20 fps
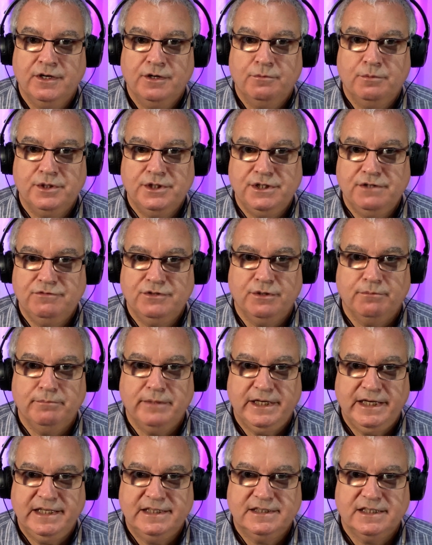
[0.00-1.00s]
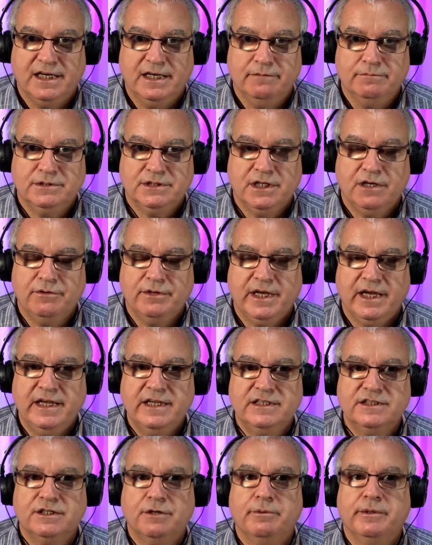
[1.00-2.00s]
which you've done many times. Okay,
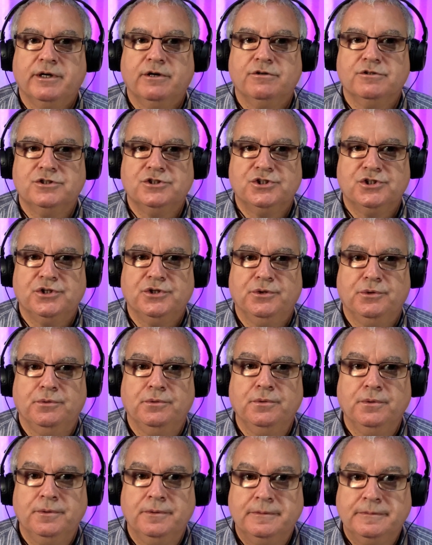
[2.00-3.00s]
so we got 2,